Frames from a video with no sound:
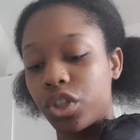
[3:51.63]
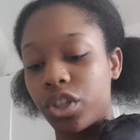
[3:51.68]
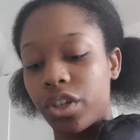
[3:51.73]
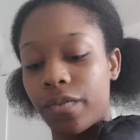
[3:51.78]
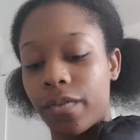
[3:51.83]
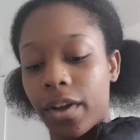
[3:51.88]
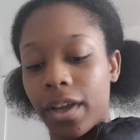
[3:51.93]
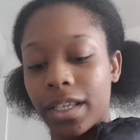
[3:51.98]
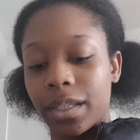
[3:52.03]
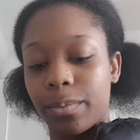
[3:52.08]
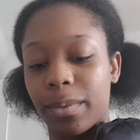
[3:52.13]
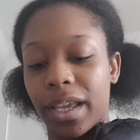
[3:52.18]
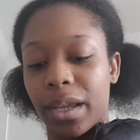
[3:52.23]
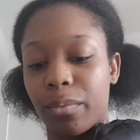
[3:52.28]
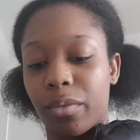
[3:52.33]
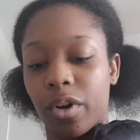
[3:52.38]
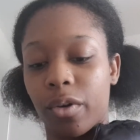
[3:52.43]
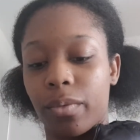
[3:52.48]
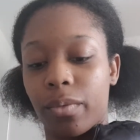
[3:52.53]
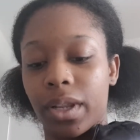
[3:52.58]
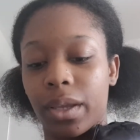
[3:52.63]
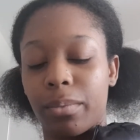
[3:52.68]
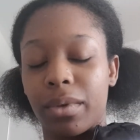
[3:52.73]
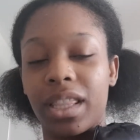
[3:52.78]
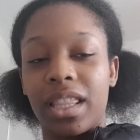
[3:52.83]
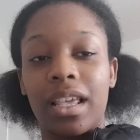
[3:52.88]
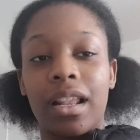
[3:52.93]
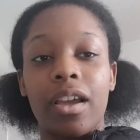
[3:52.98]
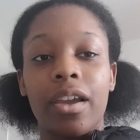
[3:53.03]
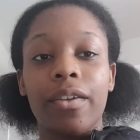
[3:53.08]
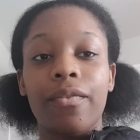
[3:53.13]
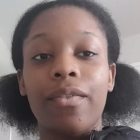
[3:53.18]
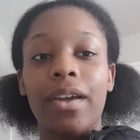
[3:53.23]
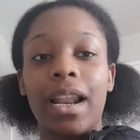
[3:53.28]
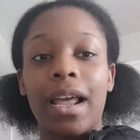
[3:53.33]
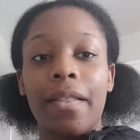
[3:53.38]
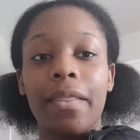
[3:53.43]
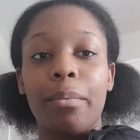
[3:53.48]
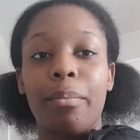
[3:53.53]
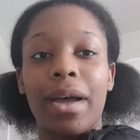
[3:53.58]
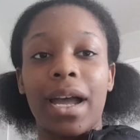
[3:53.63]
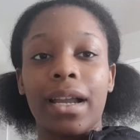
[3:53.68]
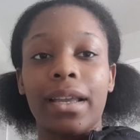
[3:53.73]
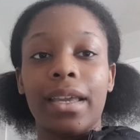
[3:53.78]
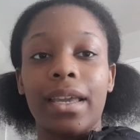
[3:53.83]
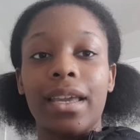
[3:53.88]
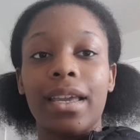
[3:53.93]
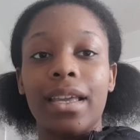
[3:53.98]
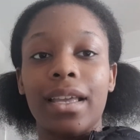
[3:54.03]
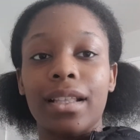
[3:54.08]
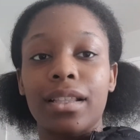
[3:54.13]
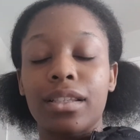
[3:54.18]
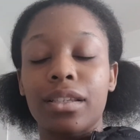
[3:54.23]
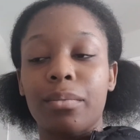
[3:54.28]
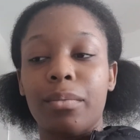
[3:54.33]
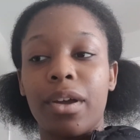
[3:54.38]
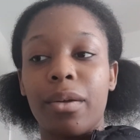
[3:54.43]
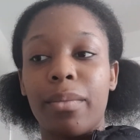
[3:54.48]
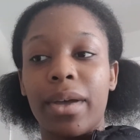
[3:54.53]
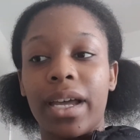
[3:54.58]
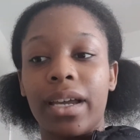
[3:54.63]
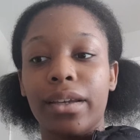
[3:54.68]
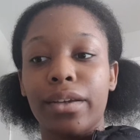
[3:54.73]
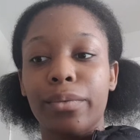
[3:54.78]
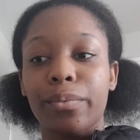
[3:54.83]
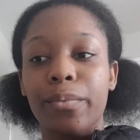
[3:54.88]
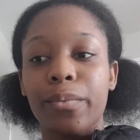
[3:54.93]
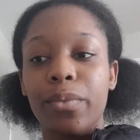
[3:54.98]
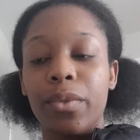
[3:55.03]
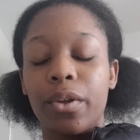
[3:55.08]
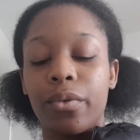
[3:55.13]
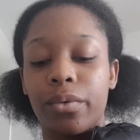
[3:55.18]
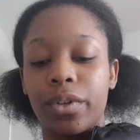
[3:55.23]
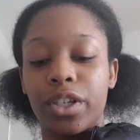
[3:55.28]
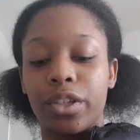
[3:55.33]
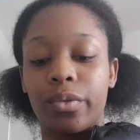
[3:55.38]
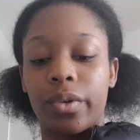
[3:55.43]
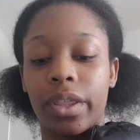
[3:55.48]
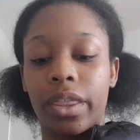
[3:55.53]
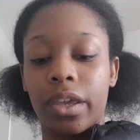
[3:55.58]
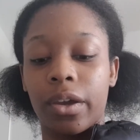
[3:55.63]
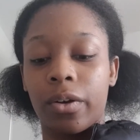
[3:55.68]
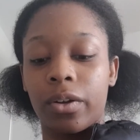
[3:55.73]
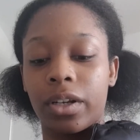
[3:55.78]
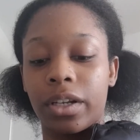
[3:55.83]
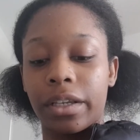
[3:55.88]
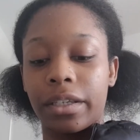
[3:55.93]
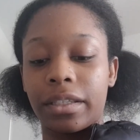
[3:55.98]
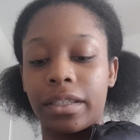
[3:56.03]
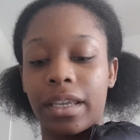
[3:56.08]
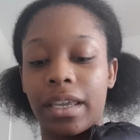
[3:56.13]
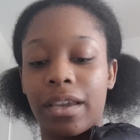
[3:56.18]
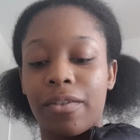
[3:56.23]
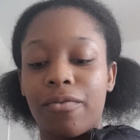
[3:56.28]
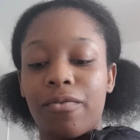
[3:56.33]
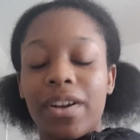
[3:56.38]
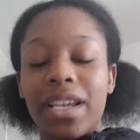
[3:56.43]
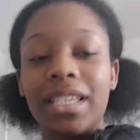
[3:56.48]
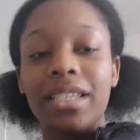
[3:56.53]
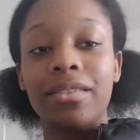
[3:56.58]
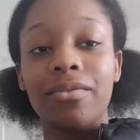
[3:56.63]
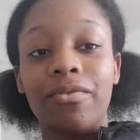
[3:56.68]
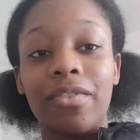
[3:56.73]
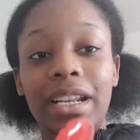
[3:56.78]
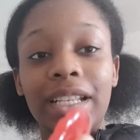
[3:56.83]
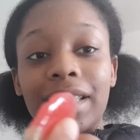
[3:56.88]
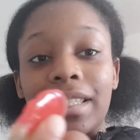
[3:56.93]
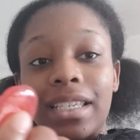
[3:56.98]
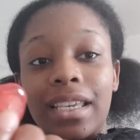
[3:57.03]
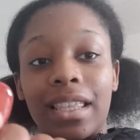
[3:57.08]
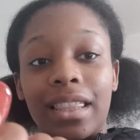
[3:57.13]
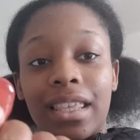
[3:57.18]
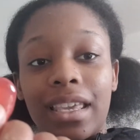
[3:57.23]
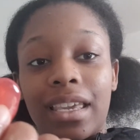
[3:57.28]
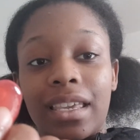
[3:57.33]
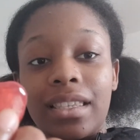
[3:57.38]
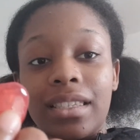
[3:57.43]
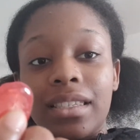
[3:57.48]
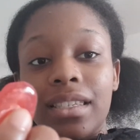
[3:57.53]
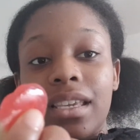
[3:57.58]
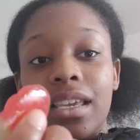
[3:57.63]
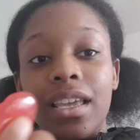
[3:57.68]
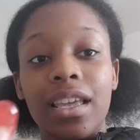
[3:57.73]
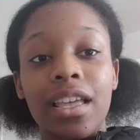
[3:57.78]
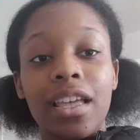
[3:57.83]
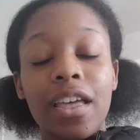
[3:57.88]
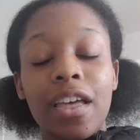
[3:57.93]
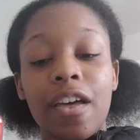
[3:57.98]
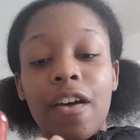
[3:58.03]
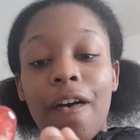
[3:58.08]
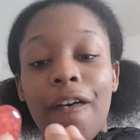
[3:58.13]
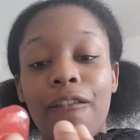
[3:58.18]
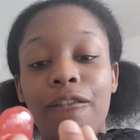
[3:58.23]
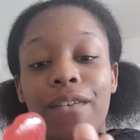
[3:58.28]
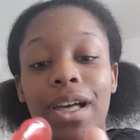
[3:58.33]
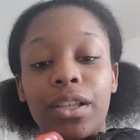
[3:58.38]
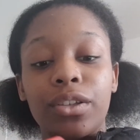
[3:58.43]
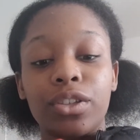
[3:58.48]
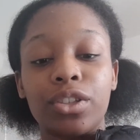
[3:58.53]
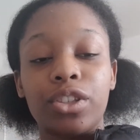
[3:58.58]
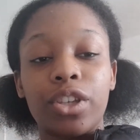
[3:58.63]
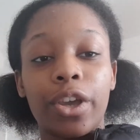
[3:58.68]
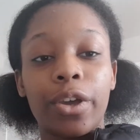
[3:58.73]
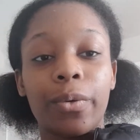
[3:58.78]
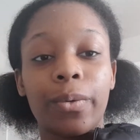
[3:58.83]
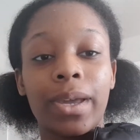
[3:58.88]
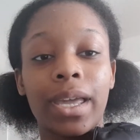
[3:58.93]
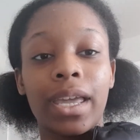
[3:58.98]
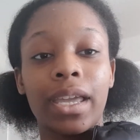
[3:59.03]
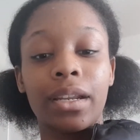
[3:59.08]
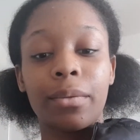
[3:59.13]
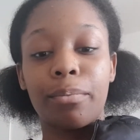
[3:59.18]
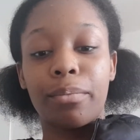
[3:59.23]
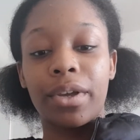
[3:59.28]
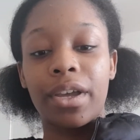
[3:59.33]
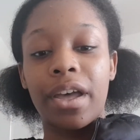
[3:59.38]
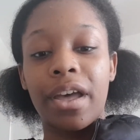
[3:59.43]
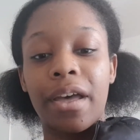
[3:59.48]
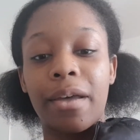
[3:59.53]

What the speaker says: sure if I explained properly, but they like fell out the packet into my bag, which is why they got dusty. Rinsing these felt so weird, but